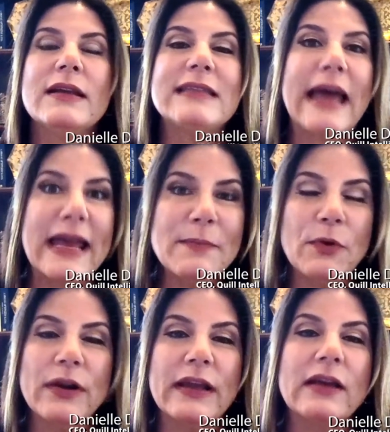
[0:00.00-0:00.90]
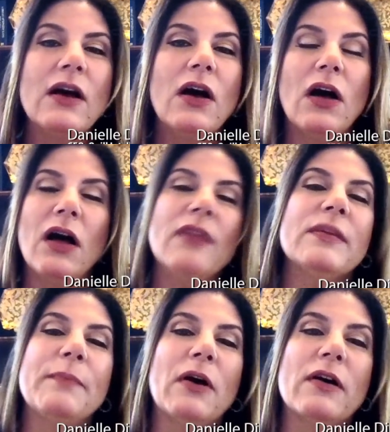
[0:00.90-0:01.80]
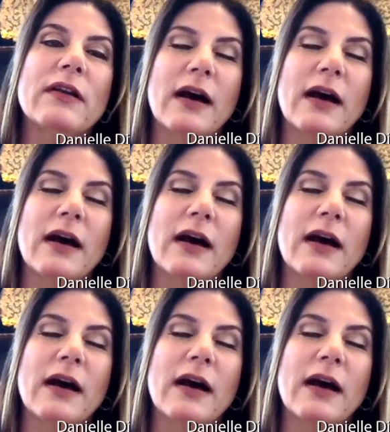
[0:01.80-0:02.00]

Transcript: tapering on the part